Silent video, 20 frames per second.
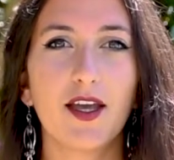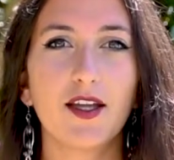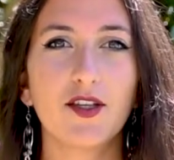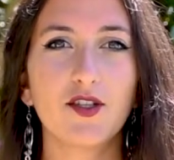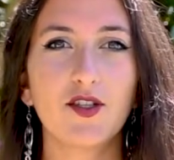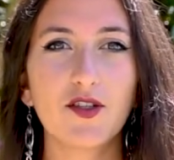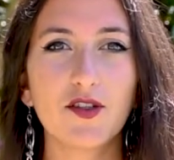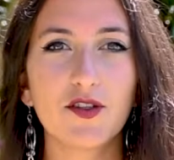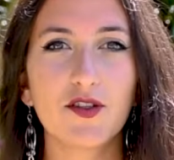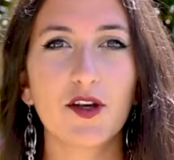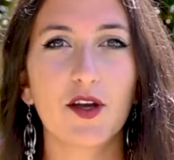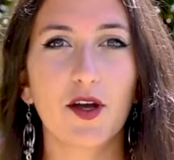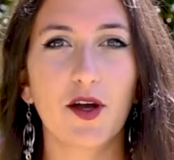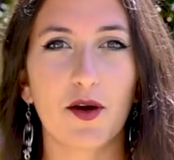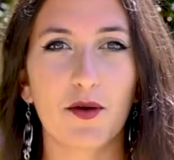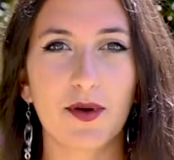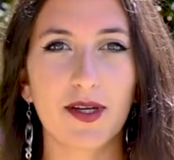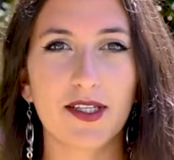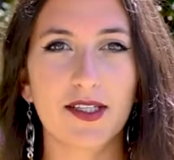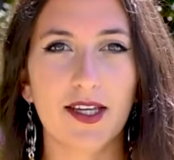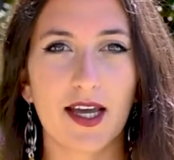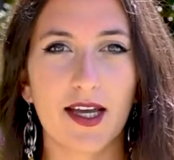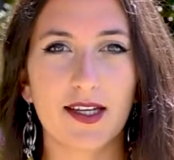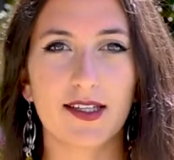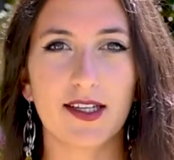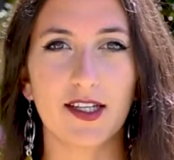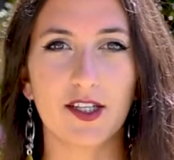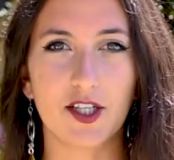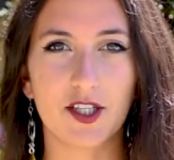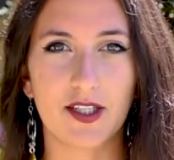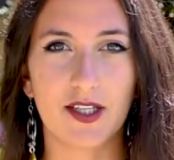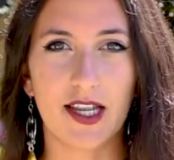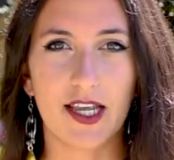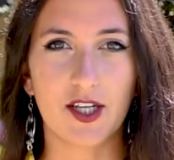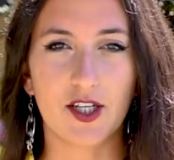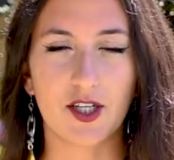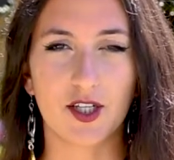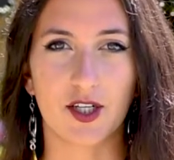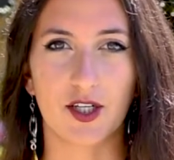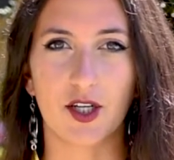Due to the current tax
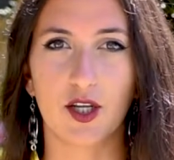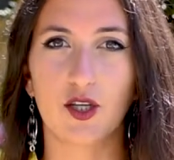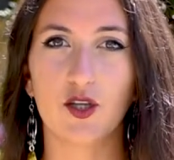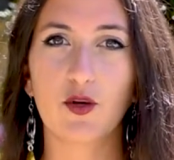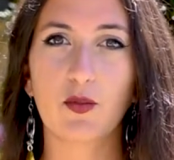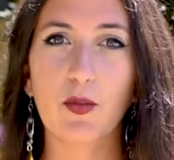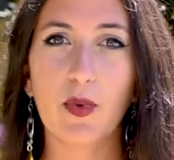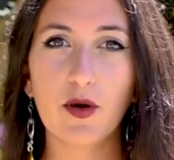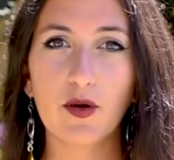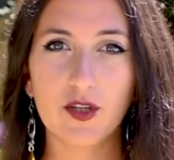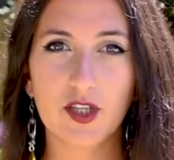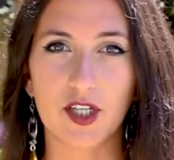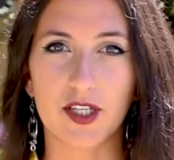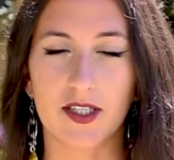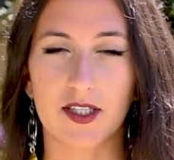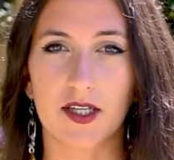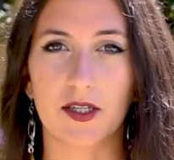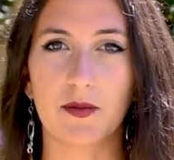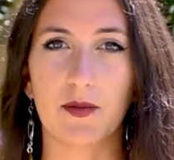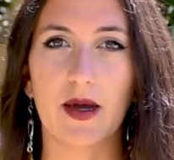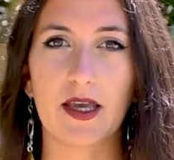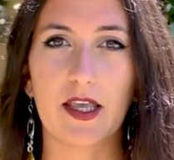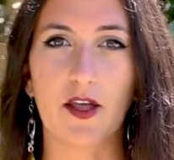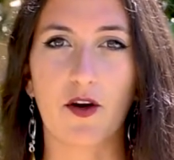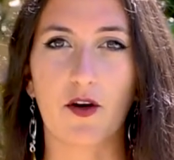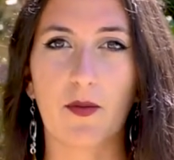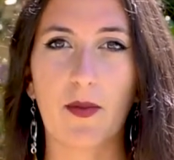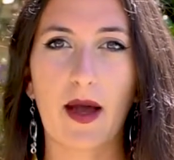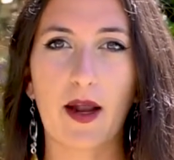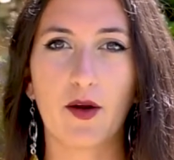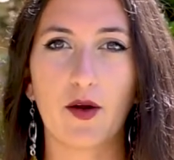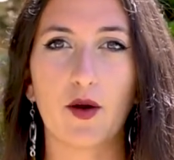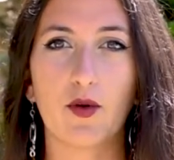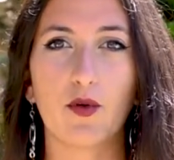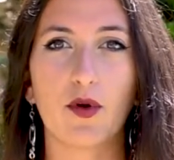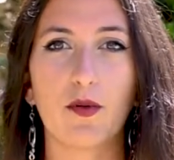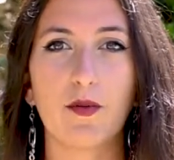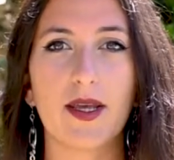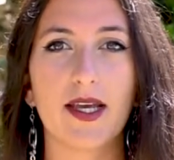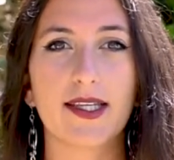legislation, your purchase at Valle Romano
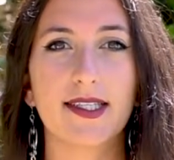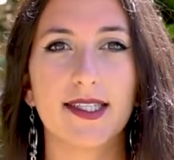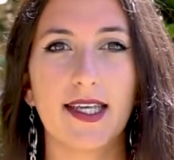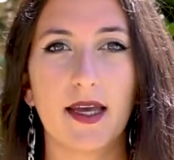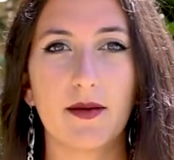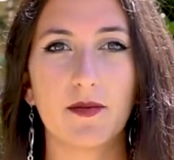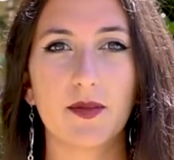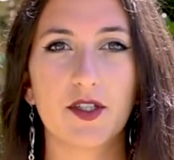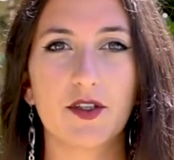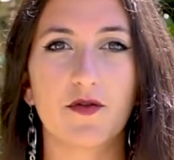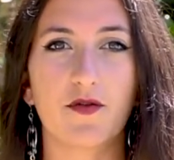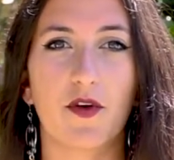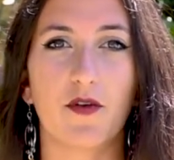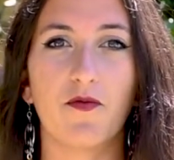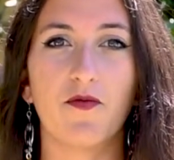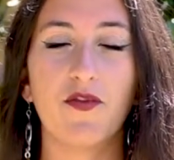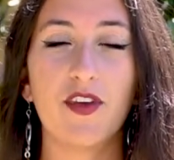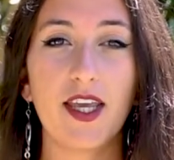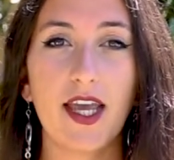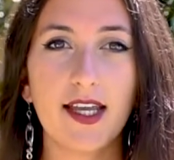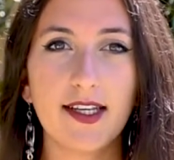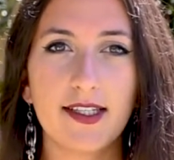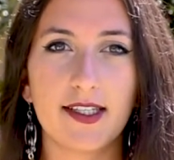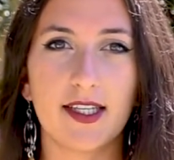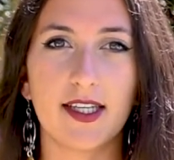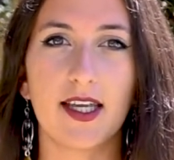will be exempt from VAT